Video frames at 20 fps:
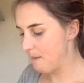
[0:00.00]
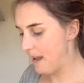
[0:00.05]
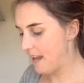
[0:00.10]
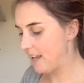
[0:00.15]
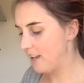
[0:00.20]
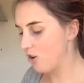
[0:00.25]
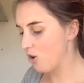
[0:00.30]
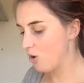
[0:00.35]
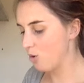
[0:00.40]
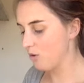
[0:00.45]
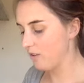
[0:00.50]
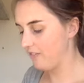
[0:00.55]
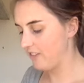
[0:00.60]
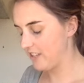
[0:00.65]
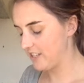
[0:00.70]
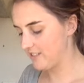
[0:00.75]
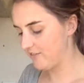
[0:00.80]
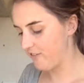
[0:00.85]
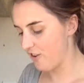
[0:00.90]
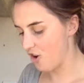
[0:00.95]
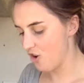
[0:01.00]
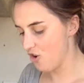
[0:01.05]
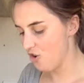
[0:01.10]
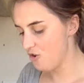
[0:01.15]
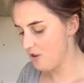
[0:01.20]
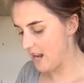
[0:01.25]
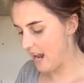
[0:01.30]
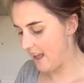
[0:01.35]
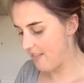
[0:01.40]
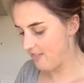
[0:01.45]
making all of this
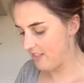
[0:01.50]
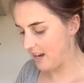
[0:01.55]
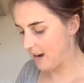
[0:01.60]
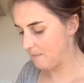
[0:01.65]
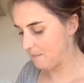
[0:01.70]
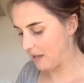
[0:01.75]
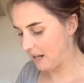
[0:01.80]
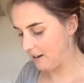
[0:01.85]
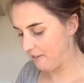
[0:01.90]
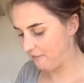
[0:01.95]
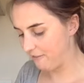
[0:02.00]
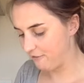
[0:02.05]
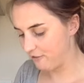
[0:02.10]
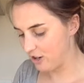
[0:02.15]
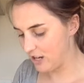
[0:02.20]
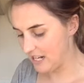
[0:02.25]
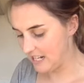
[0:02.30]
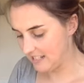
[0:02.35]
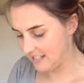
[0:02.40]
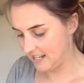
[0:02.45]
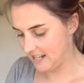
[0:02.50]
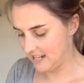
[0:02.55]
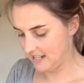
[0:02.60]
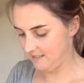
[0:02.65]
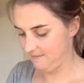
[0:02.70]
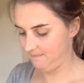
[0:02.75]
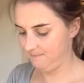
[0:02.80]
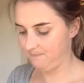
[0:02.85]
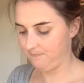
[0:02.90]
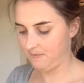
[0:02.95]
food and then I'm going to freeze it,
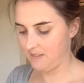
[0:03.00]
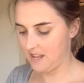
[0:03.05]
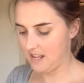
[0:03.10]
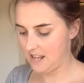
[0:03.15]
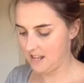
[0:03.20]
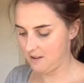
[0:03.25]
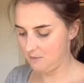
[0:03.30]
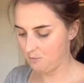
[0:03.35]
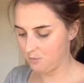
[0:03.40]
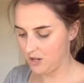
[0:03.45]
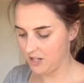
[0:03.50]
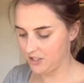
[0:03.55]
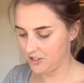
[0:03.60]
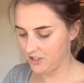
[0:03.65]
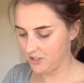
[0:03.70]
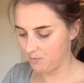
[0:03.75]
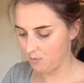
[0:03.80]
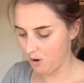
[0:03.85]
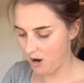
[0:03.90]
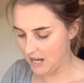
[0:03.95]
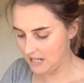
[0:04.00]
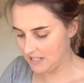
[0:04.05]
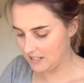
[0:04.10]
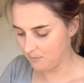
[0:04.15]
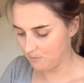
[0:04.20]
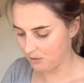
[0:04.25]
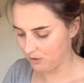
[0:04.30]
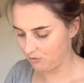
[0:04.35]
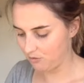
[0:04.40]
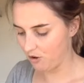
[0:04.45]
which is what I
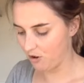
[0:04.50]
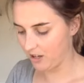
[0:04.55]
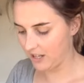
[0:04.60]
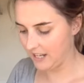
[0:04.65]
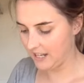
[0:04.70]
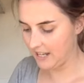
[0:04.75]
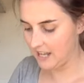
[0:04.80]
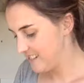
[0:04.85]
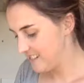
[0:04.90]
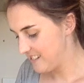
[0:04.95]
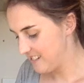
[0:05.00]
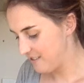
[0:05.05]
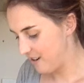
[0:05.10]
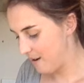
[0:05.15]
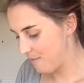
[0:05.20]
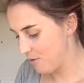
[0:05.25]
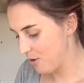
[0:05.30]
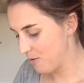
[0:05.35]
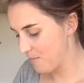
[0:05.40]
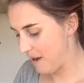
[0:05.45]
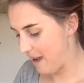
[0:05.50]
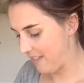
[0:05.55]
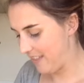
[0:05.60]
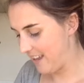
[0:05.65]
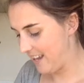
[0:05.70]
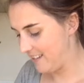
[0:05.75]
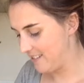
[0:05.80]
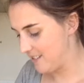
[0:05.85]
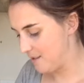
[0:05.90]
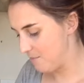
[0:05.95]
did with Rocky. I'm all about the
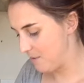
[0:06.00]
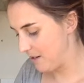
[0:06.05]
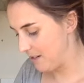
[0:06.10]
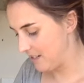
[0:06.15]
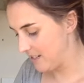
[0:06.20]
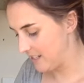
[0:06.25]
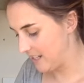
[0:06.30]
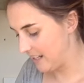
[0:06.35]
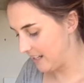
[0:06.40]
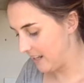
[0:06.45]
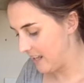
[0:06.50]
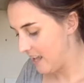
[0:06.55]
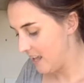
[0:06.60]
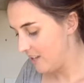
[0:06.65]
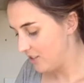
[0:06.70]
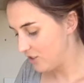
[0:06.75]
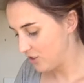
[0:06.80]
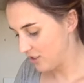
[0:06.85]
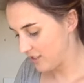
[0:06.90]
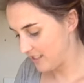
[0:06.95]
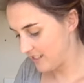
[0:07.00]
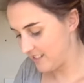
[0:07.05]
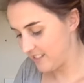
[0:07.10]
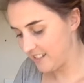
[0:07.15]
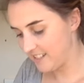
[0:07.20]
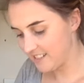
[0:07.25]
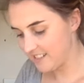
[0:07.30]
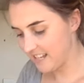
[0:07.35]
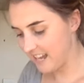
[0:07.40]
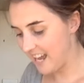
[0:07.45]
easy parenting. Just to set
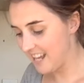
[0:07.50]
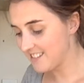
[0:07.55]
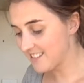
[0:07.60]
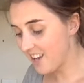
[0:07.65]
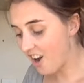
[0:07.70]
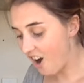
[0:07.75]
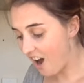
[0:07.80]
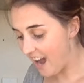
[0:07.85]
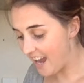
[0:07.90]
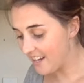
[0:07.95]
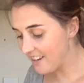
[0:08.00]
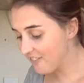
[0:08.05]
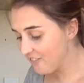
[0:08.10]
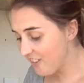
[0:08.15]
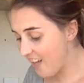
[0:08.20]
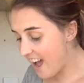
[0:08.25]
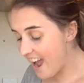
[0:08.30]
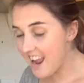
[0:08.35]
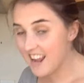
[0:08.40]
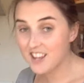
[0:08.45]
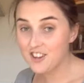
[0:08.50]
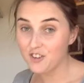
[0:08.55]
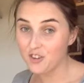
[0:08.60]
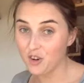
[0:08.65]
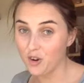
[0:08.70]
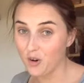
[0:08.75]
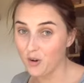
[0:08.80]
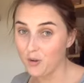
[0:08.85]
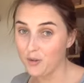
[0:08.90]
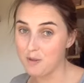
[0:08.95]
aside, it's kind of like, you
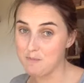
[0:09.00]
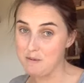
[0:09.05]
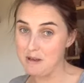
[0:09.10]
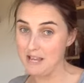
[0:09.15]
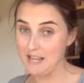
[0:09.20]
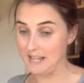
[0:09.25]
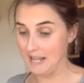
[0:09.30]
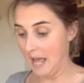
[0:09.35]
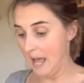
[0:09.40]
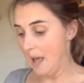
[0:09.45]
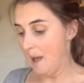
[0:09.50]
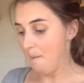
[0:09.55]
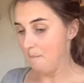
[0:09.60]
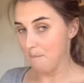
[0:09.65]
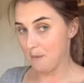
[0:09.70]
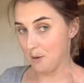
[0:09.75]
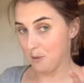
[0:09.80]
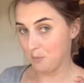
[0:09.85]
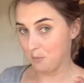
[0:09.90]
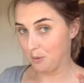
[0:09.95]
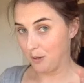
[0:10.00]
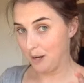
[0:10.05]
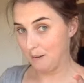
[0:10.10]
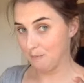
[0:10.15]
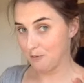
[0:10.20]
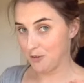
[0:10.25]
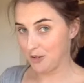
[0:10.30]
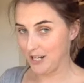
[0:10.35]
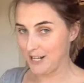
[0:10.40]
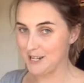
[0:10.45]
know, the big meal prep
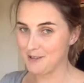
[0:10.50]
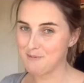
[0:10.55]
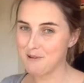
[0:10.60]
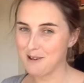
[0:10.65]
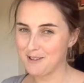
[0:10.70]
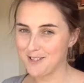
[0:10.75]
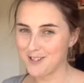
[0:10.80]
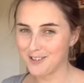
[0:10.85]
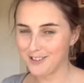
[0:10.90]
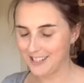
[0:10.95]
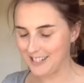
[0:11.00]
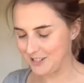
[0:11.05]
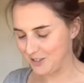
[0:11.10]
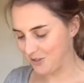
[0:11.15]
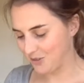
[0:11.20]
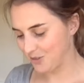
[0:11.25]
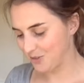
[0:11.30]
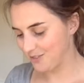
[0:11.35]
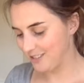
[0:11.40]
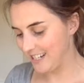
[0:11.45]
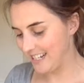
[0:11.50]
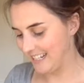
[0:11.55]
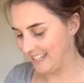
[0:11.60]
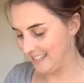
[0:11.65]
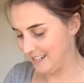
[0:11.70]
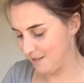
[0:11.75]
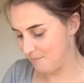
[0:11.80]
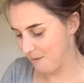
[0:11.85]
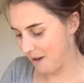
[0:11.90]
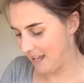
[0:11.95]
trend. Well, it's not really a
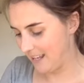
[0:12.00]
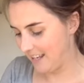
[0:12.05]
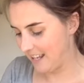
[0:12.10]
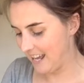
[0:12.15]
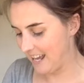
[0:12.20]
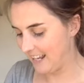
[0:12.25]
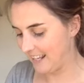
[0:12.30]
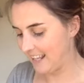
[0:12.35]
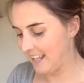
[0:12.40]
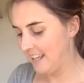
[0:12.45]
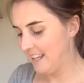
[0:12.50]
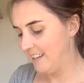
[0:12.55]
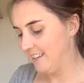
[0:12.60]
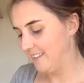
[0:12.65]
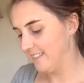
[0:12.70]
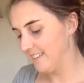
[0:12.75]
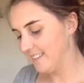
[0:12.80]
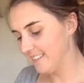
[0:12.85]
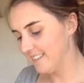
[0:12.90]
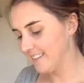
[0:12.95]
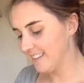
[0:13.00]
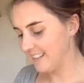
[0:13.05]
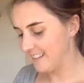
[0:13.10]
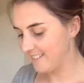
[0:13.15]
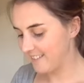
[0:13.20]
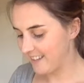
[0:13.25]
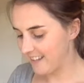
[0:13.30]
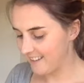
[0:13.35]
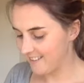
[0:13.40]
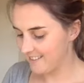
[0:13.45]
trend, but like, oh,
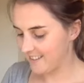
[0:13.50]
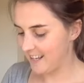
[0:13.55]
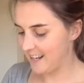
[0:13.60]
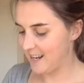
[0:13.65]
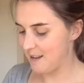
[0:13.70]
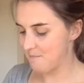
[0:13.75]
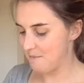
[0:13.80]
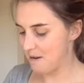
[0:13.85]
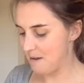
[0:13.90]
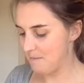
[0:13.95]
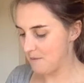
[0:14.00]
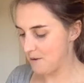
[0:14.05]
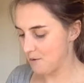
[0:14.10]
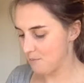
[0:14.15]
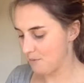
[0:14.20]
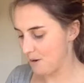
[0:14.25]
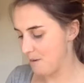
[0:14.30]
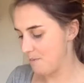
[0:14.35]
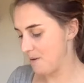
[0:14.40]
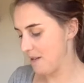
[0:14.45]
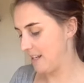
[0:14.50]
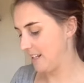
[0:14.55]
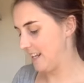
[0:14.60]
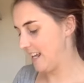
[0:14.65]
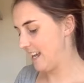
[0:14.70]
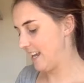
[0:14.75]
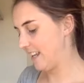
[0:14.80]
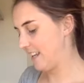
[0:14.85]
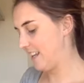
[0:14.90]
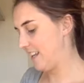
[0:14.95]
let's get skinny by meal prepping.
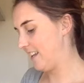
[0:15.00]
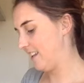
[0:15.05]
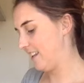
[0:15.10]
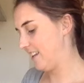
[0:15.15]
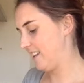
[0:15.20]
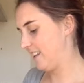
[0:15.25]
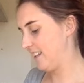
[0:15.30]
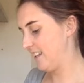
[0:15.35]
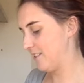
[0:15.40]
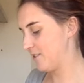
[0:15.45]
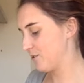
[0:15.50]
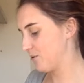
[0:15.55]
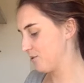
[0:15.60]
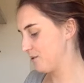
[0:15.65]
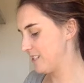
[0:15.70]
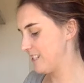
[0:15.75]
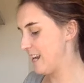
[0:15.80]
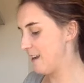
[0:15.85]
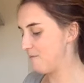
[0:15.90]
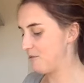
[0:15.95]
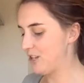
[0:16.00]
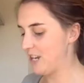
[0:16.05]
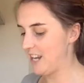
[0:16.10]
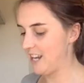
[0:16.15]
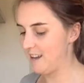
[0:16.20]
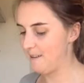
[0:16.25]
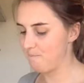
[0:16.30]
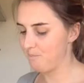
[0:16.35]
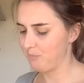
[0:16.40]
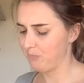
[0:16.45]
Like, let's all
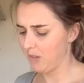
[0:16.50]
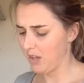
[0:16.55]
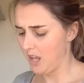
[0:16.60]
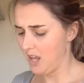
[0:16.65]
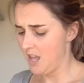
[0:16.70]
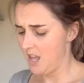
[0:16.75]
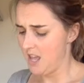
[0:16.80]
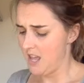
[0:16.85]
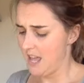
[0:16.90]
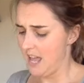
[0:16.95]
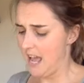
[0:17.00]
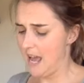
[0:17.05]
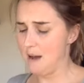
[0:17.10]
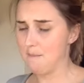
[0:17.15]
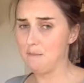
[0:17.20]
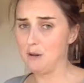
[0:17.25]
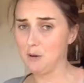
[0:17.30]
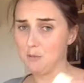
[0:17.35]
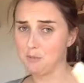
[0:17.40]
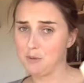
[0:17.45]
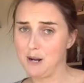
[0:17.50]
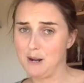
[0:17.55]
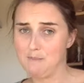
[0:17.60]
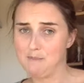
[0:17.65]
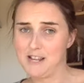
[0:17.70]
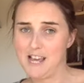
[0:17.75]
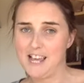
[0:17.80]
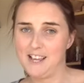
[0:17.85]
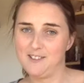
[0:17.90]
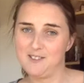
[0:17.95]
Snapchat our meal prep
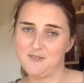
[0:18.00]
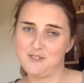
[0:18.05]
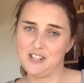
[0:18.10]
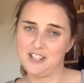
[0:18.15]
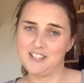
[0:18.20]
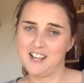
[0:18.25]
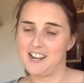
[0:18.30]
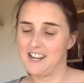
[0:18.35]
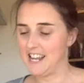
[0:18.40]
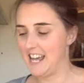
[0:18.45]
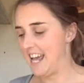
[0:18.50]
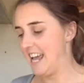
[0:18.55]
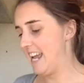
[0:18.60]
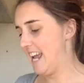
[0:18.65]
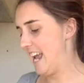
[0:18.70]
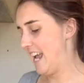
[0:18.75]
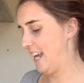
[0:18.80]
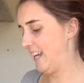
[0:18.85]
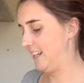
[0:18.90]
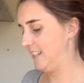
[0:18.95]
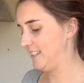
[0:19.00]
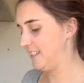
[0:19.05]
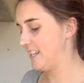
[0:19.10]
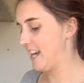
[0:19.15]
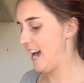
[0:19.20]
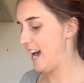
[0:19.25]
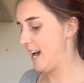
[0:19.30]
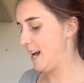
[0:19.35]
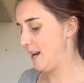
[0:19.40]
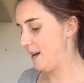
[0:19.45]
days every Sunday
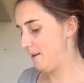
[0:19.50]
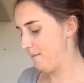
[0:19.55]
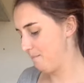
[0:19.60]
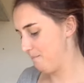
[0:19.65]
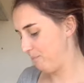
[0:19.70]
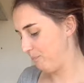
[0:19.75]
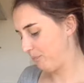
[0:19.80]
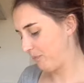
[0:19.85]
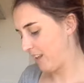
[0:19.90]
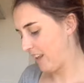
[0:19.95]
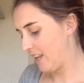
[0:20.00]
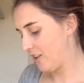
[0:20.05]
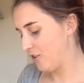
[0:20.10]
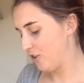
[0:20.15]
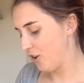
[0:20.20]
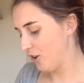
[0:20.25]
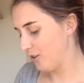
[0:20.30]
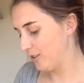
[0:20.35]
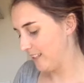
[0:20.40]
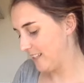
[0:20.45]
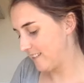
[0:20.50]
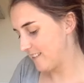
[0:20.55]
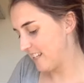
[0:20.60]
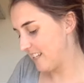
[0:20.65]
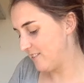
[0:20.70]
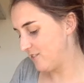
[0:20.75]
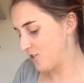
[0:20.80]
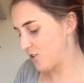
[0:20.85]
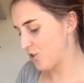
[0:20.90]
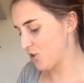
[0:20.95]
and, you know, let's
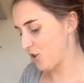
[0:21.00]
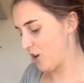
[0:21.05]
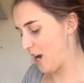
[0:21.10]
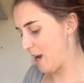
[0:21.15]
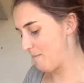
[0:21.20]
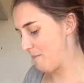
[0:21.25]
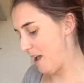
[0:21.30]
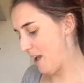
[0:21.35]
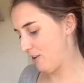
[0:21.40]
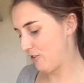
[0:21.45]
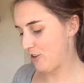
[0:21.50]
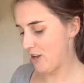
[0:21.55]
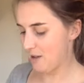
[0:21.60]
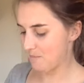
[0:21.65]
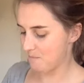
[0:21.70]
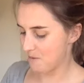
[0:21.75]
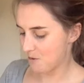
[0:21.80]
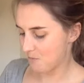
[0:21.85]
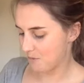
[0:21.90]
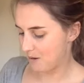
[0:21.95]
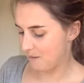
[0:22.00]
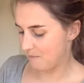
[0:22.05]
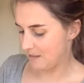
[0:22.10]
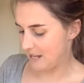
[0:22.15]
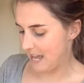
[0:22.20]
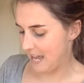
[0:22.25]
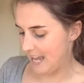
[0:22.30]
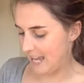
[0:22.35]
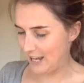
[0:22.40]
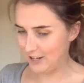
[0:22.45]
Instagram, #meal prep
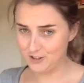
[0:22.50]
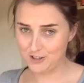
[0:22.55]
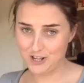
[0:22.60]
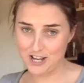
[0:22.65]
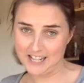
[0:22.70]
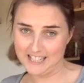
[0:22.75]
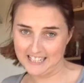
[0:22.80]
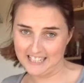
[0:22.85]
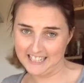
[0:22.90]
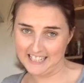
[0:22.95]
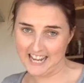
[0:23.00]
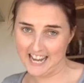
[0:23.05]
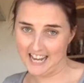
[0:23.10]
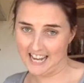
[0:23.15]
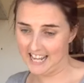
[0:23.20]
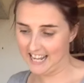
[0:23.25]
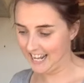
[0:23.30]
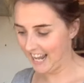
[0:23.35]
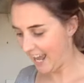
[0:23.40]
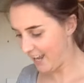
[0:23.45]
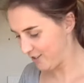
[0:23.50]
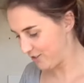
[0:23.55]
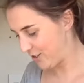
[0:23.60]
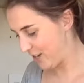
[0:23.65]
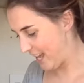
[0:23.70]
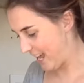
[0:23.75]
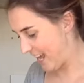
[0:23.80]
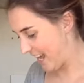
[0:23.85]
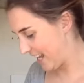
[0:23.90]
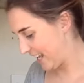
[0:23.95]
day, #clean eating,
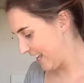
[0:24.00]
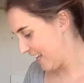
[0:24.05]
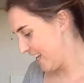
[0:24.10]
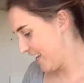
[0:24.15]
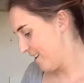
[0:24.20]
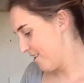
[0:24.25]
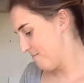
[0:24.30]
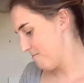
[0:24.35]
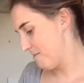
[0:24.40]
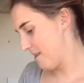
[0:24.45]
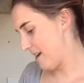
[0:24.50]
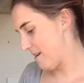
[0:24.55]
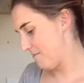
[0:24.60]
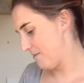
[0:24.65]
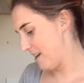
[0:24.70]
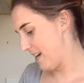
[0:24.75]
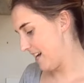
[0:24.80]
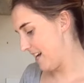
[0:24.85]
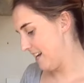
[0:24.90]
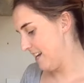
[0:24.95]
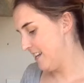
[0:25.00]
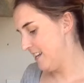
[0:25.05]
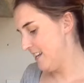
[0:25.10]
#blah blah.